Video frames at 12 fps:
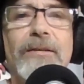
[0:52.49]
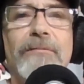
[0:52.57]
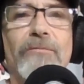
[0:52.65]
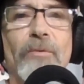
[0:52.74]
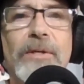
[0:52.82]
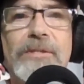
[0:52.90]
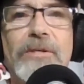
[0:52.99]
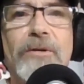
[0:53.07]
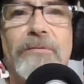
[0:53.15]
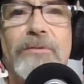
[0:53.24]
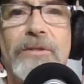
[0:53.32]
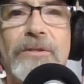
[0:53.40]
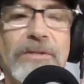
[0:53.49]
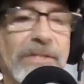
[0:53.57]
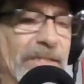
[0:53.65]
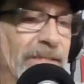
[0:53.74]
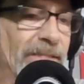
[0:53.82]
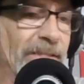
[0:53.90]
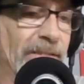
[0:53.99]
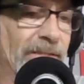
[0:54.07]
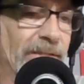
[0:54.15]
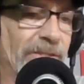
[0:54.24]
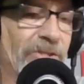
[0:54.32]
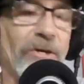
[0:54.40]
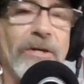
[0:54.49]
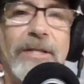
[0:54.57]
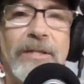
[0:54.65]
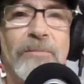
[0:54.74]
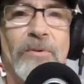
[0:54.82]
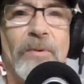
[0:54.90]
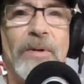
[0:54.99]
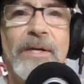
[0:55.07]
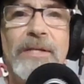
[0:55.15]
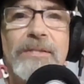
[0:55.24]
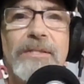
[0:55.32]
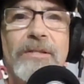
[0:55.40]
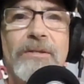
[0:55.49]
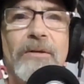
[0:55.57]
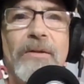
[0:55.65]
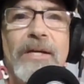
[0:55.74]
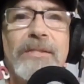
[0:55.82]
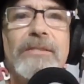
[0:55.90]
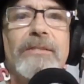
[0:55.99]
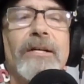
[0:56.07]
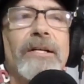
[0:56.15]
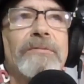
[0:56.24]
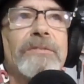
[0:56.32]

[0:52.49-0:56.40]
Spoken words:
voiceovers and talking points and all that stuff.